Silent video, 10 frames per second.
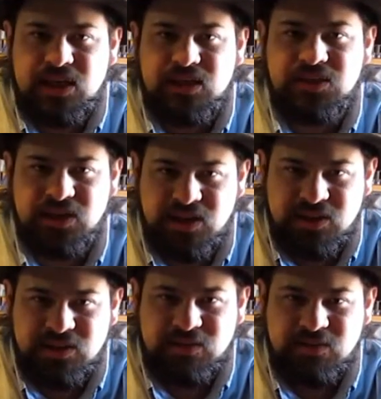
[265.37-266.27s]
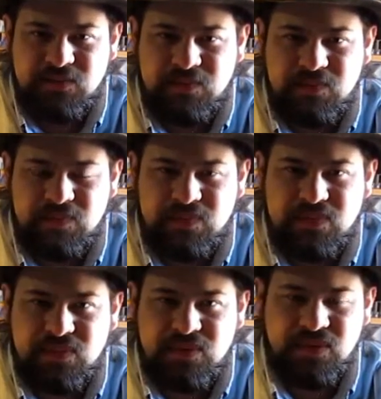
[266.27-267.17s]
Shin,
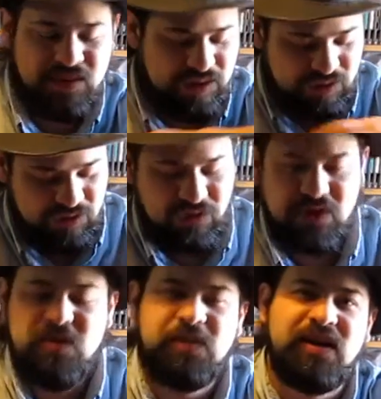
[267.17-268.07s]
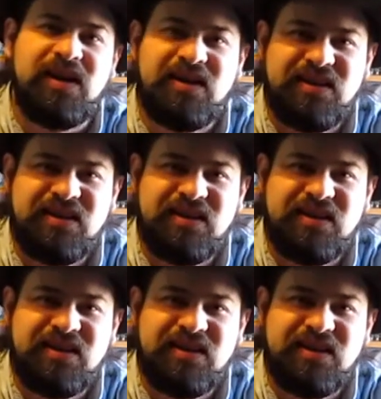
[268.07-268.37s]
this is for you, buddy.